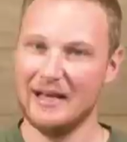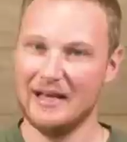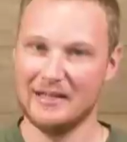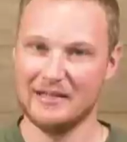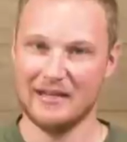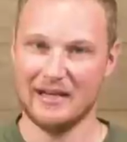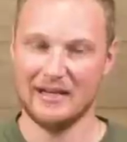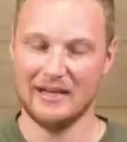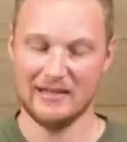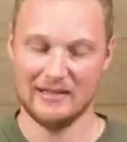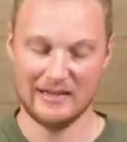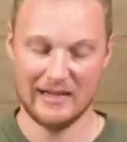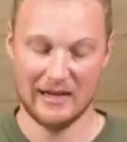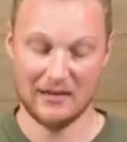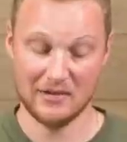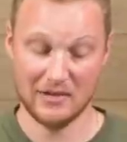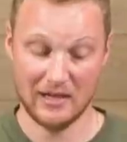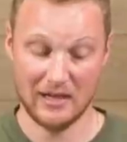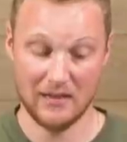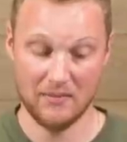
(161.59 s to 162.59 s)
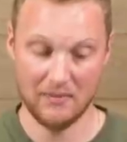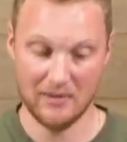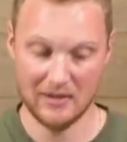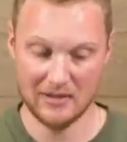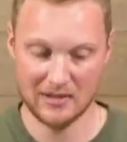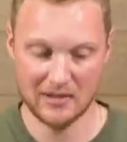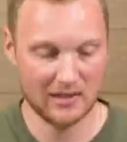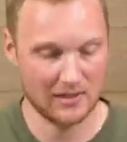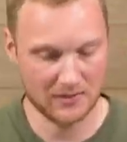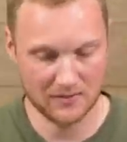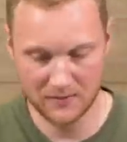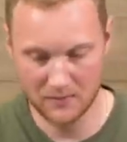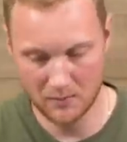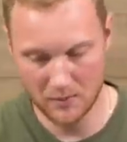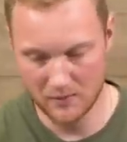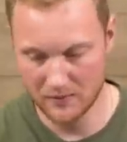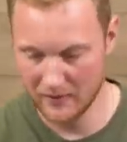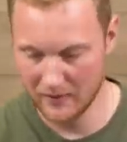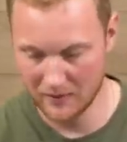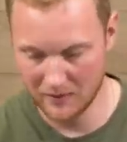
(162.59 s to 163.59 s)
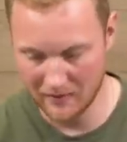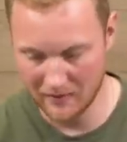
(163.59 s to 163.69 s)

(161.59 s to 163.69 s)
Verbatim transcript: you tighten it down to keep these things from moving